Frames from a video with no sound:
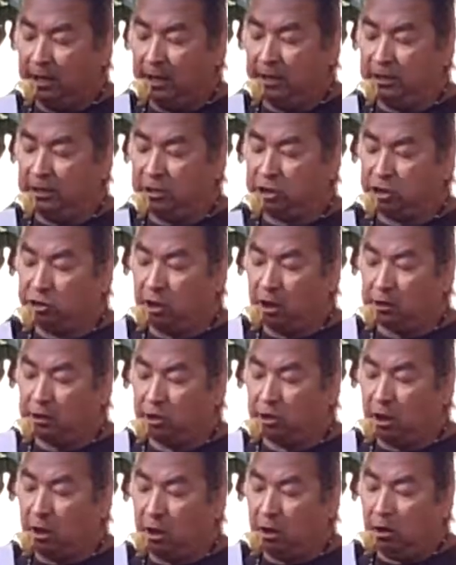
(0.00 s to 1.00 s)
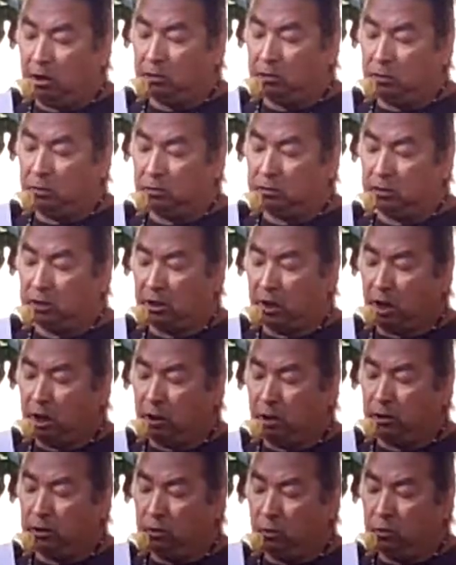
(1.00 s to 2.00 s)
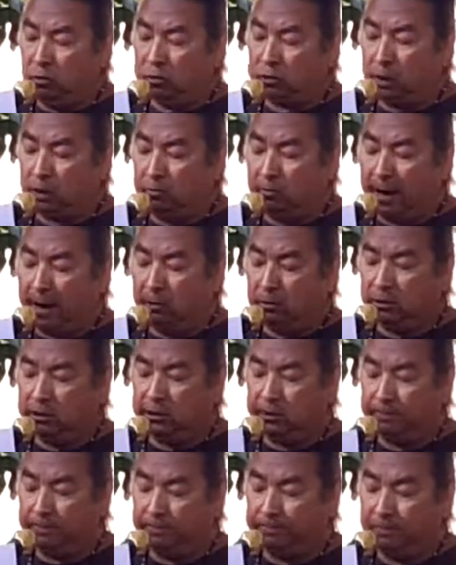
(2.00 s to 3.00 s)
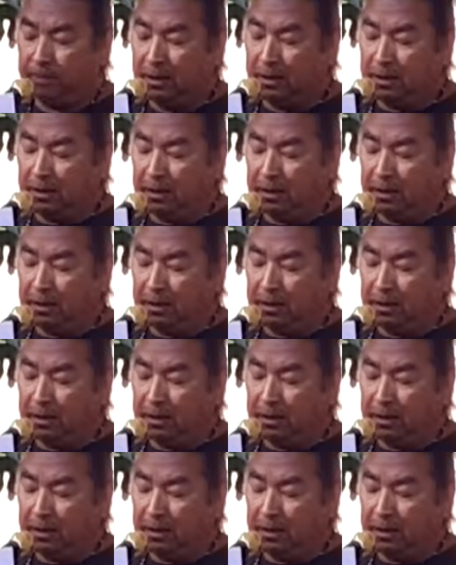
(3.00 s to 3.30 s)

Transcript: and instructor to all those around him,